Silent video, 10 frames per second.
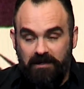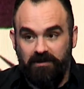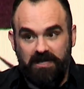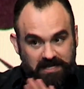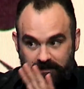
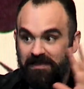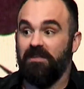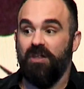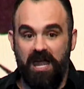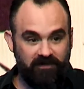doesn't mean that
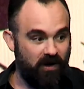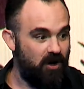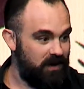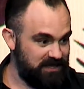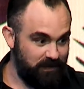life
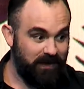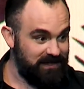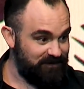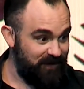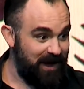always
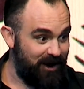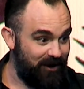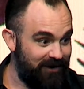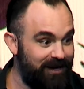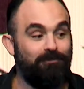plays
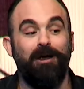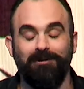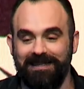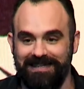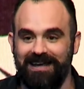fair. It
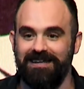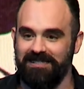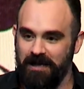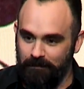rarely does.